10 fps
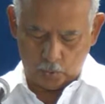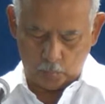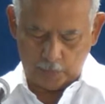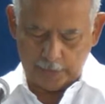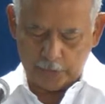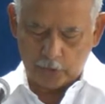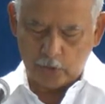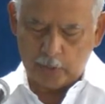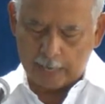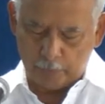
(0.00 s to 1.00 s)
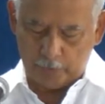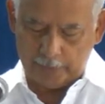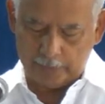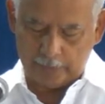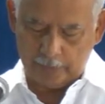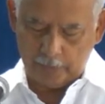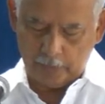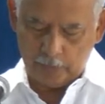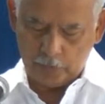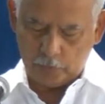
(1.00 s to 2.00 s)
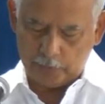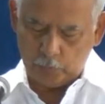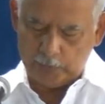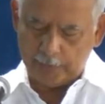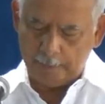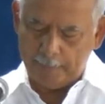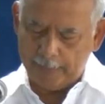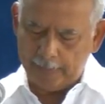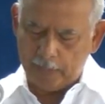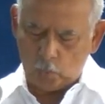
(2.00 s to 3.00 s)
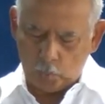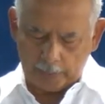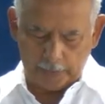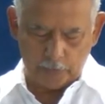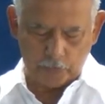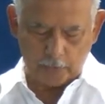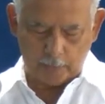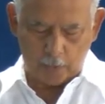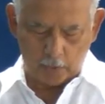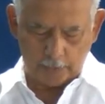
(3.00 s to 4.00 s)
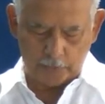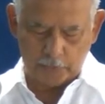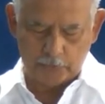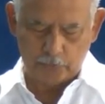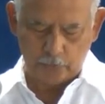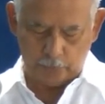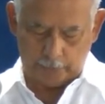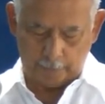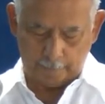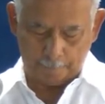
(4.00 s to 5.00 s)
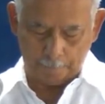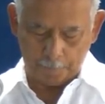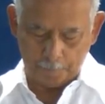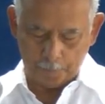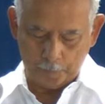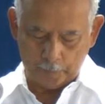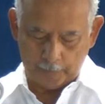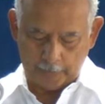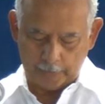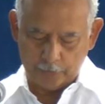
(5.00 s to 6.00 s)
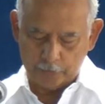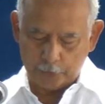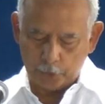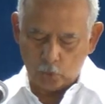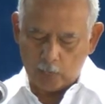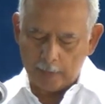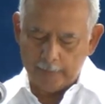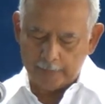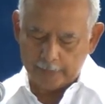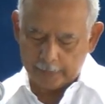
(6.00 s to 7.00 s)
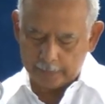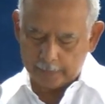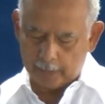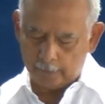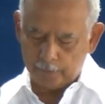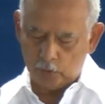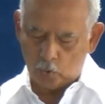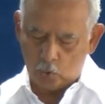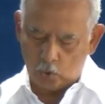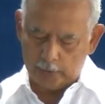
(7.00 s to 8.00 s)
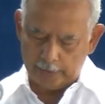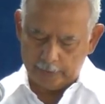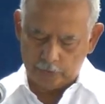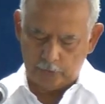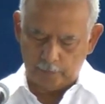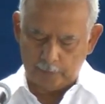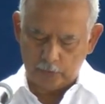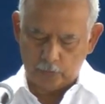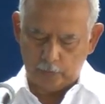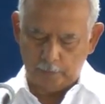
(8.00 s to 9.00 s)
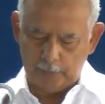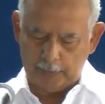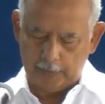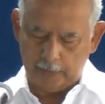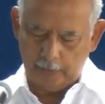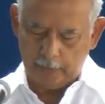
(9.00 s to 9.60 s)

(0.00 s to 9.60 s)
"We need to collaborate so that we can build awareness among the citizenry. It is a requirement that after all the achievements we have made